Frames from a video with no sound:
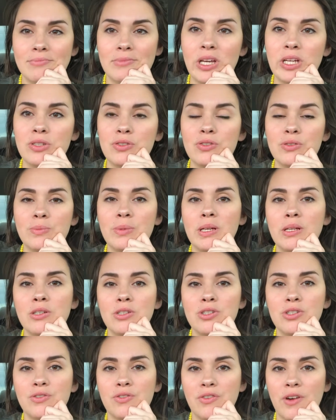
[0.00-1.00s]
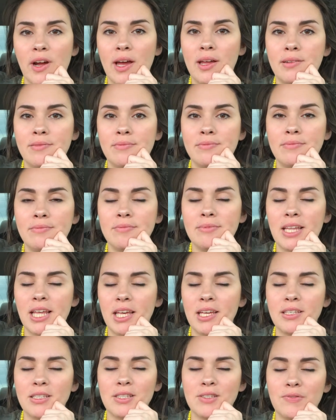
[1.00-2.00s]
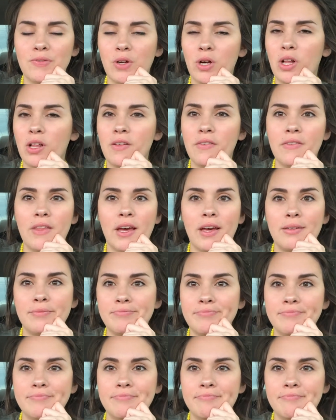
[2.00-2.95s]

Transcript: Thanks for being a true friend. Thanks for all of that.